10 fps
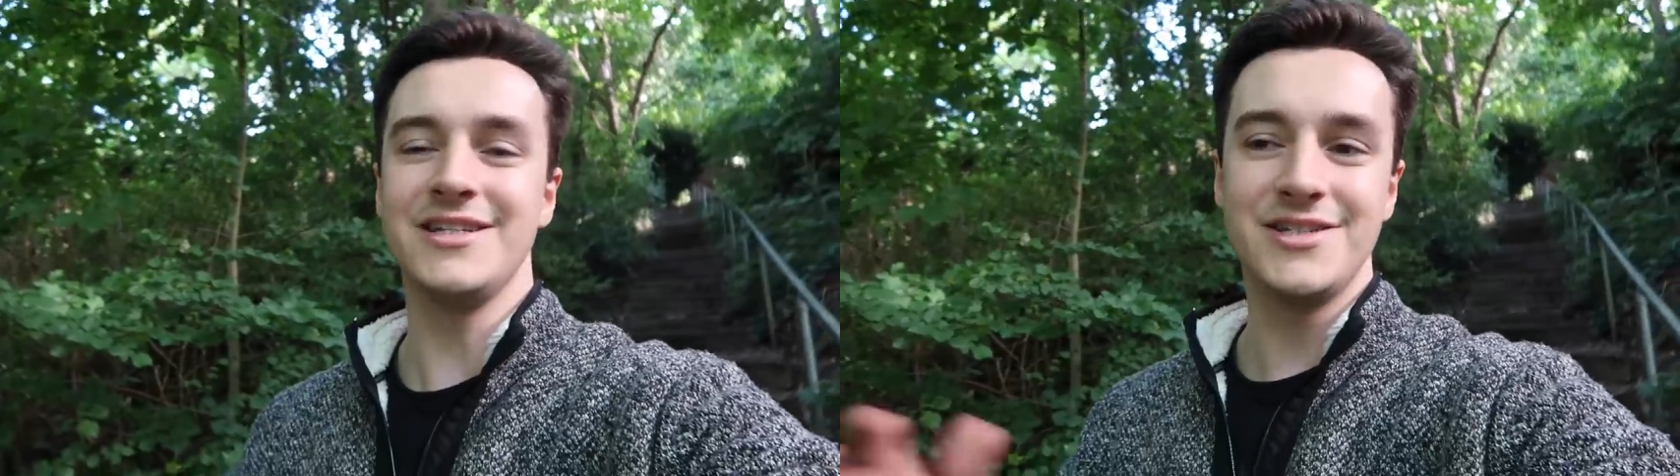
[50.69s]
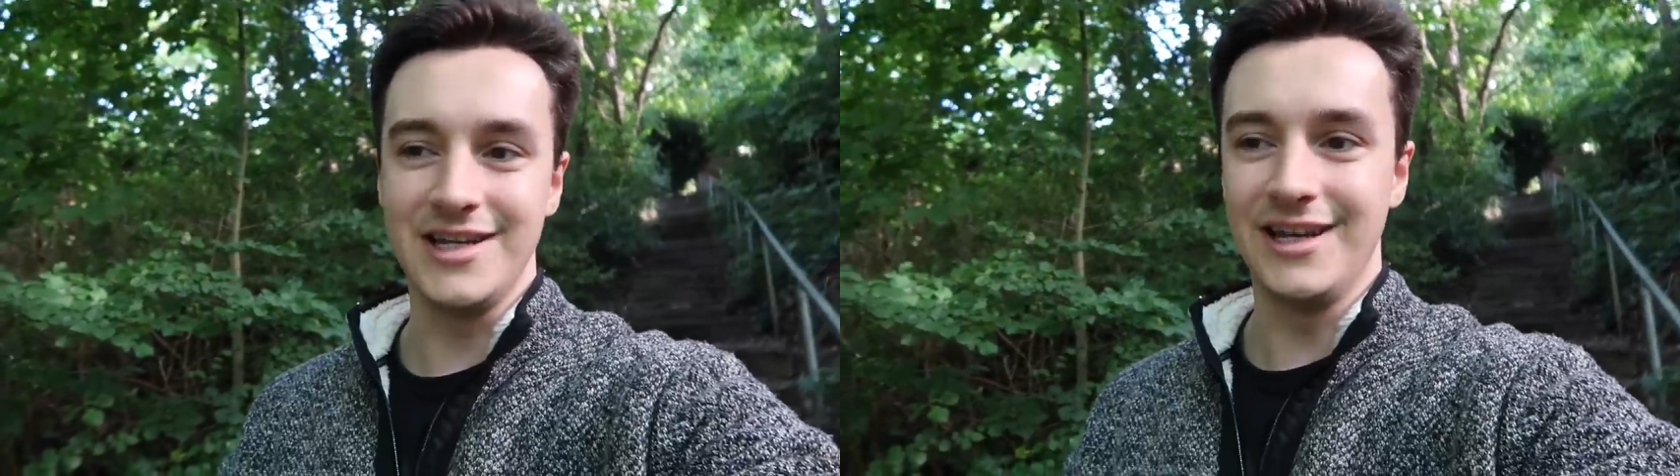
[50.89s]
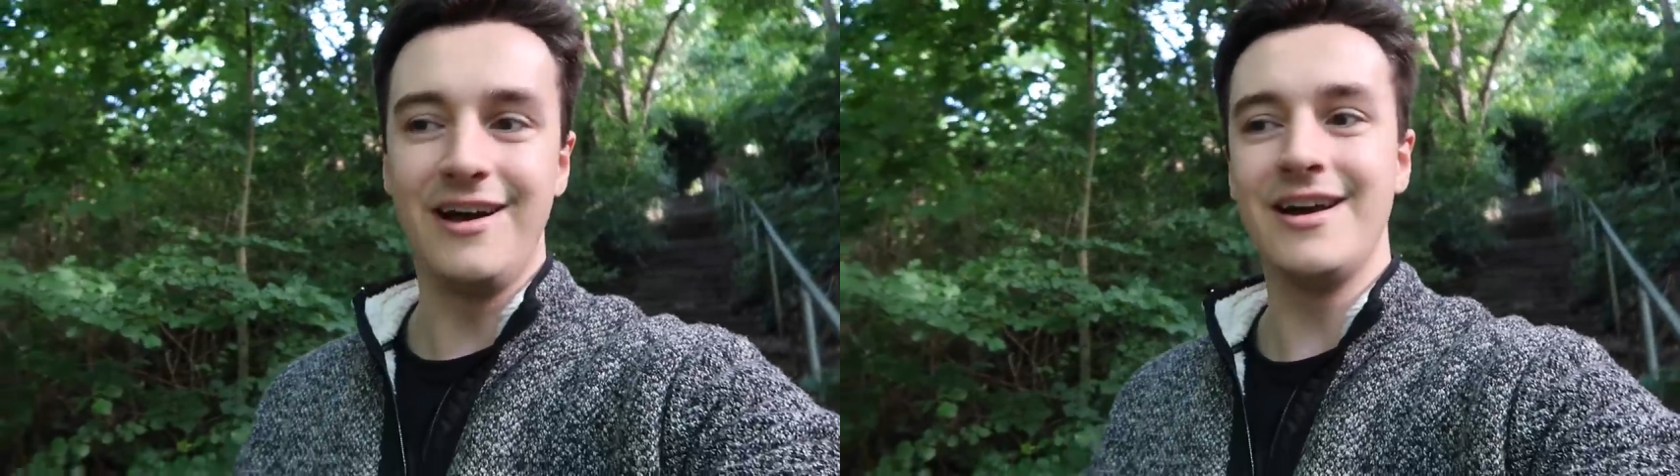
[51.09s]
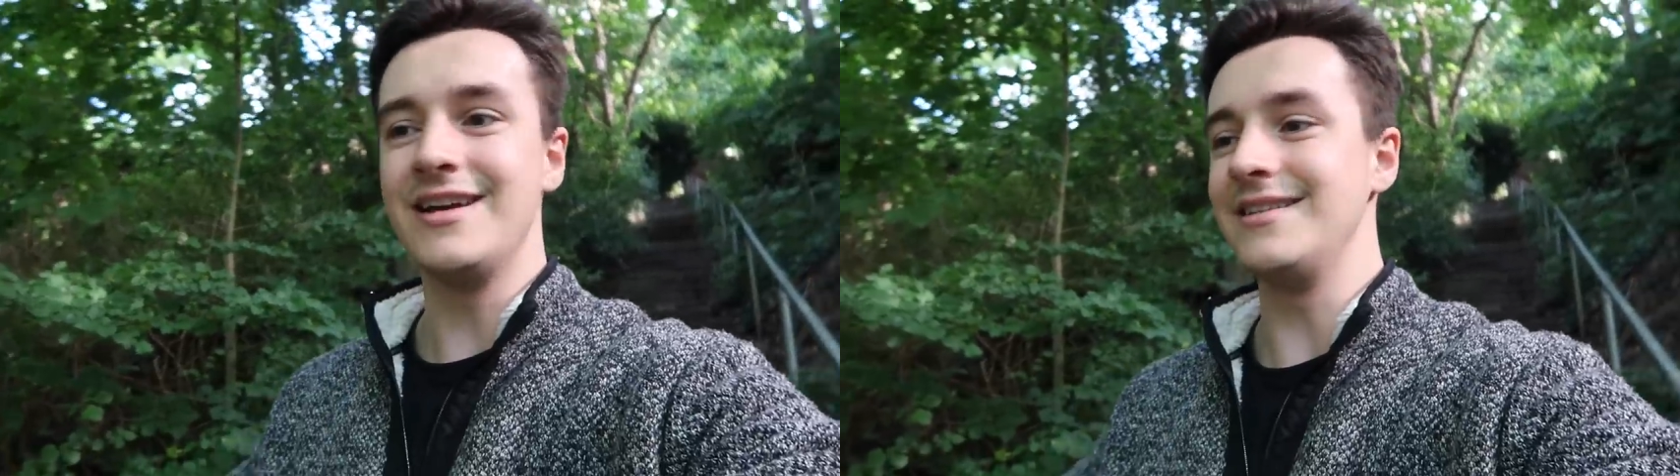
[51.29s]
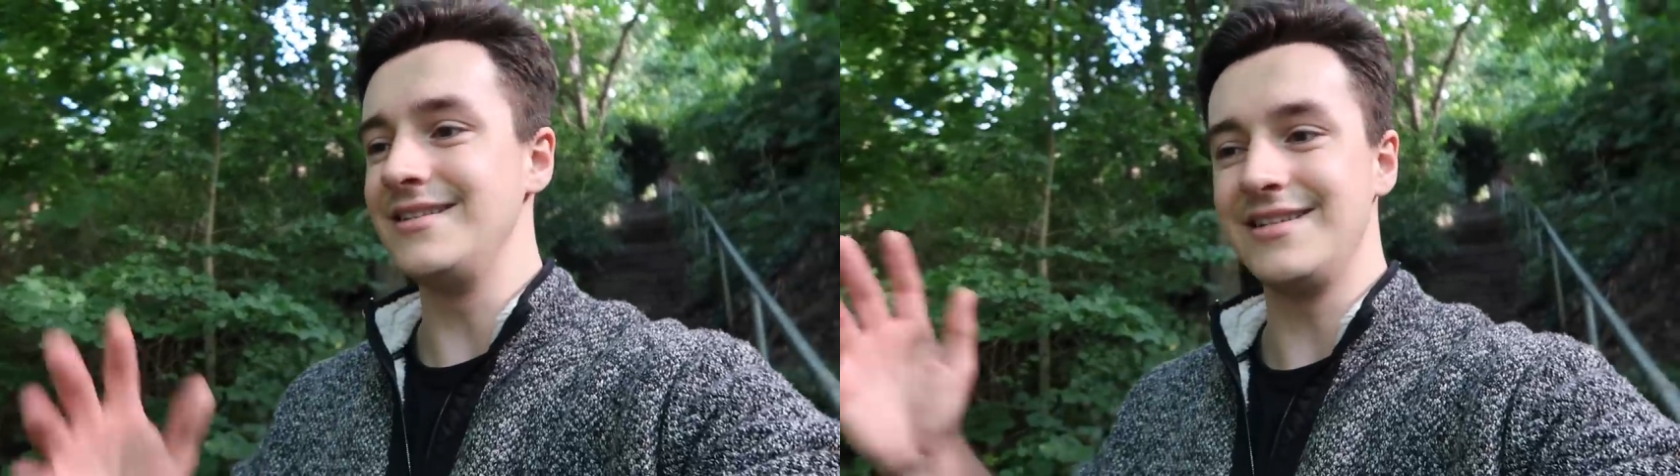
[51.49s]
you see
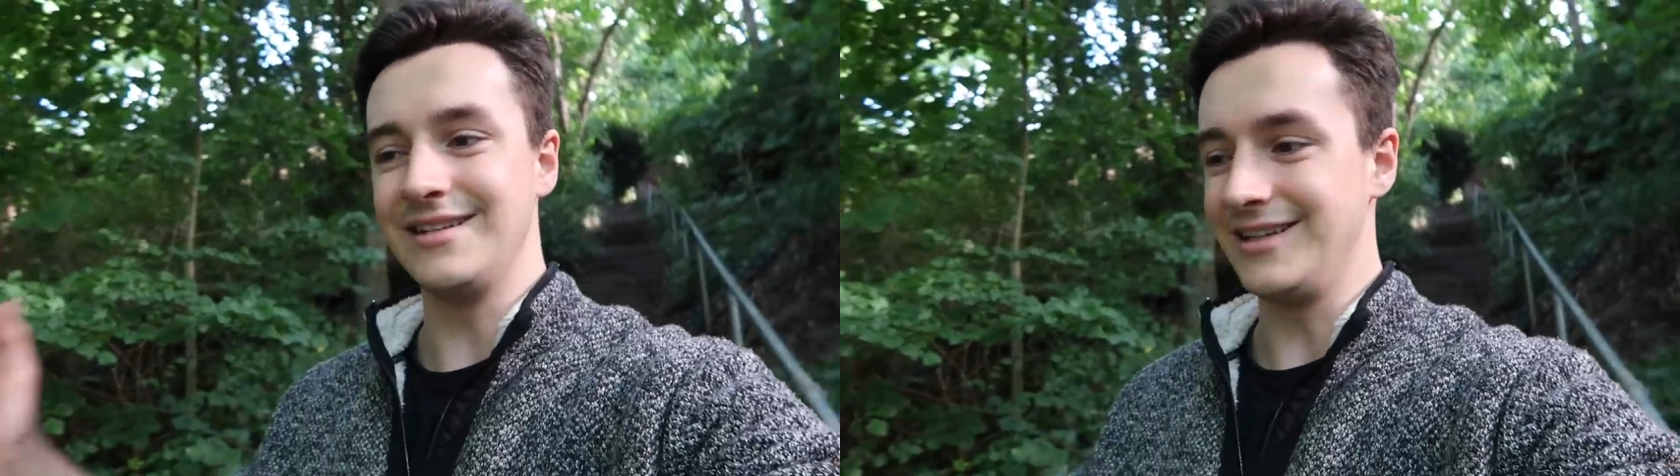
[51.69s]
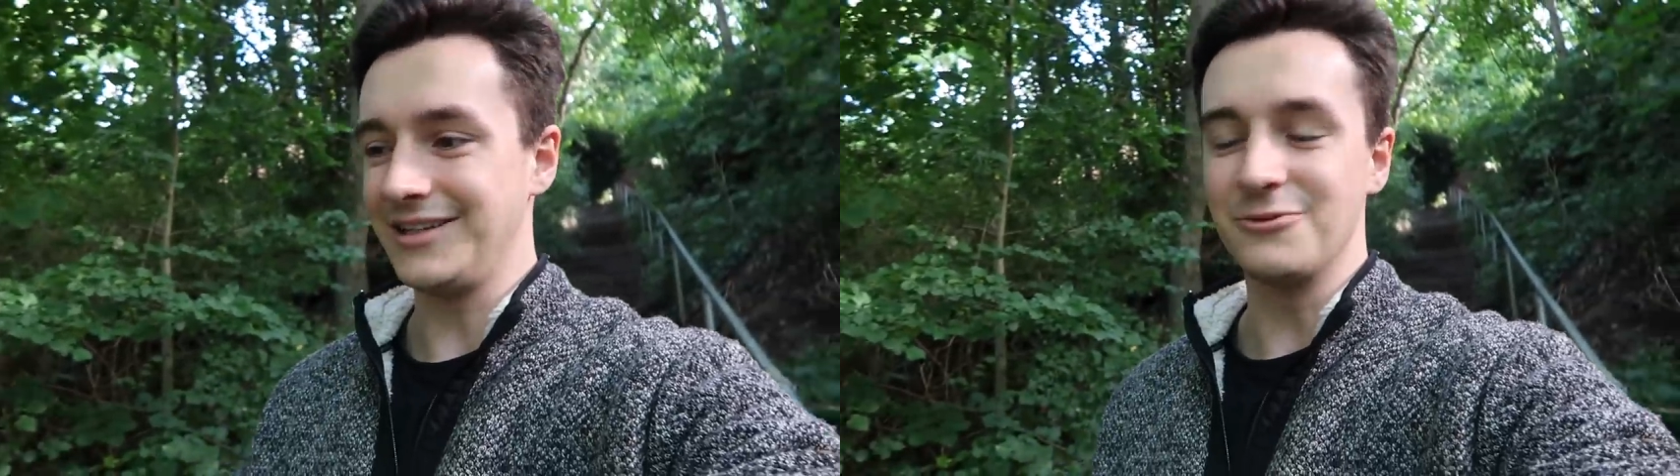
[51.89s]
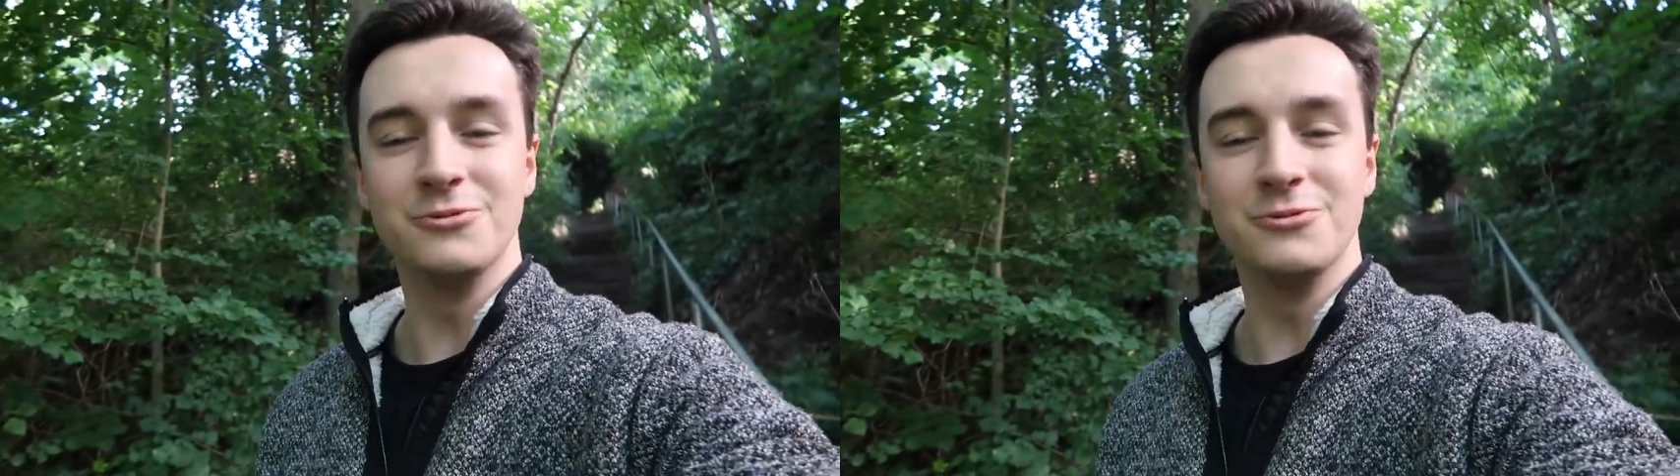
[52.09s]
lions and like